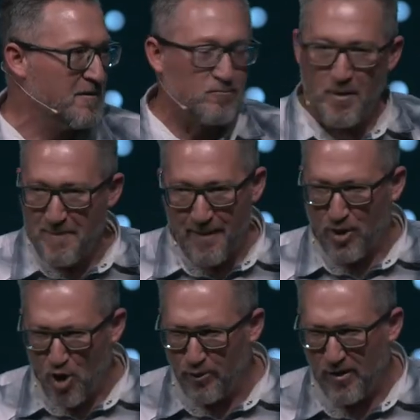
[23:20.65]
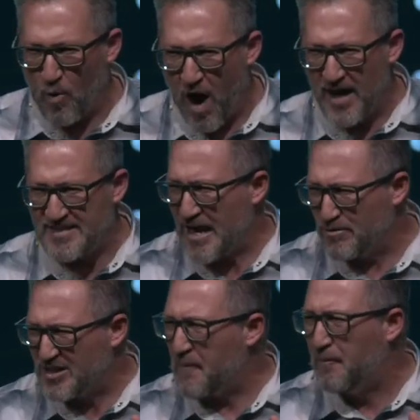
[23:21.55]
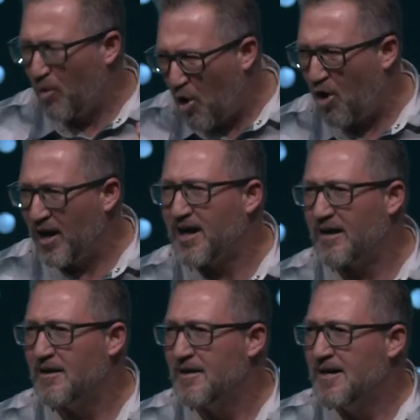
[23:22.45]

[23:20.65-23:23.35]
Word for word: Remember who he was. He was a boy.